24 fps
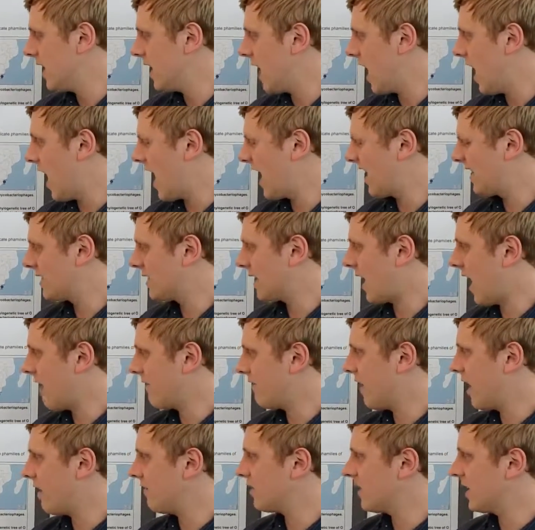And I
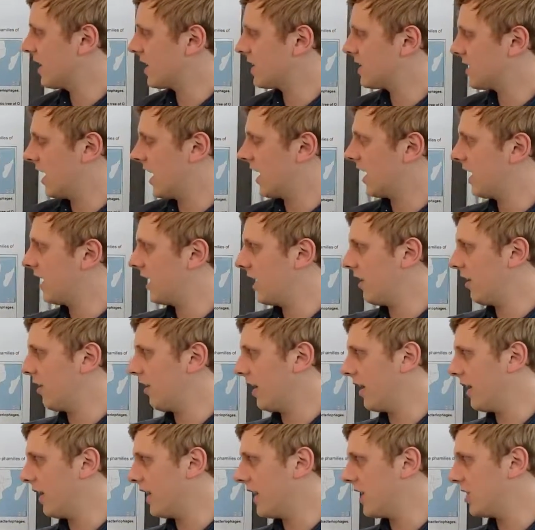found things like here
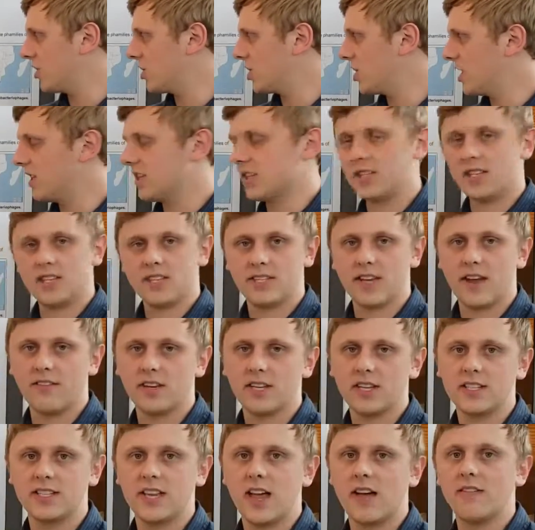in genes
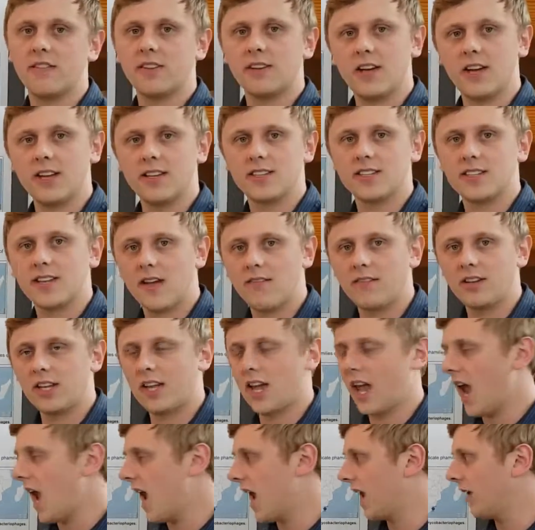77 and
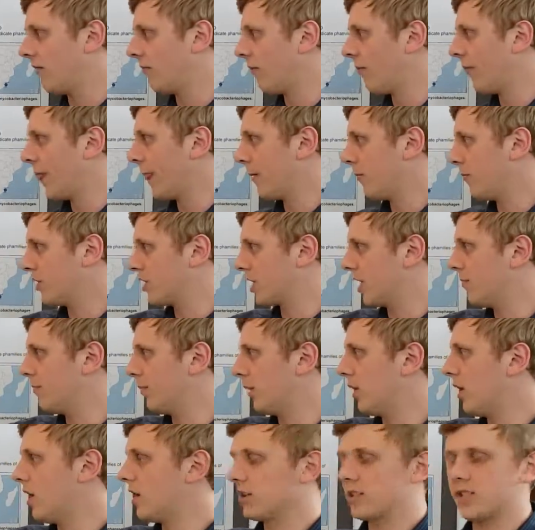78, which
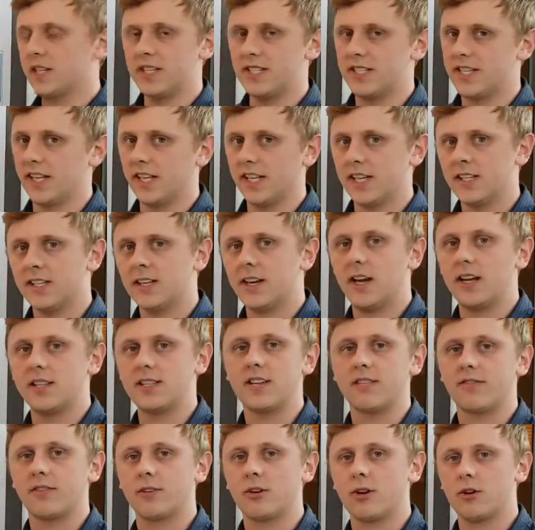belong to Dylan, a
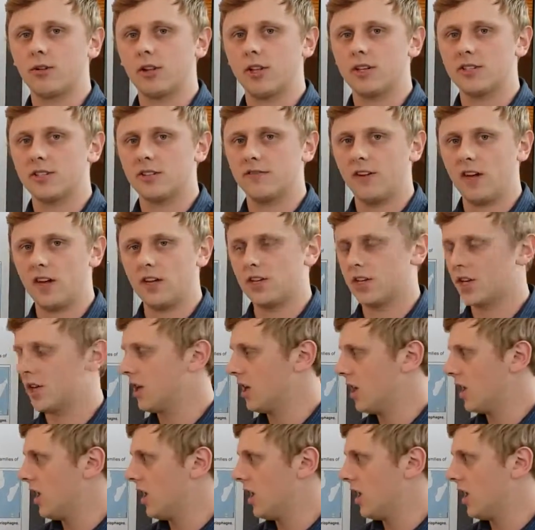different O cluster phage.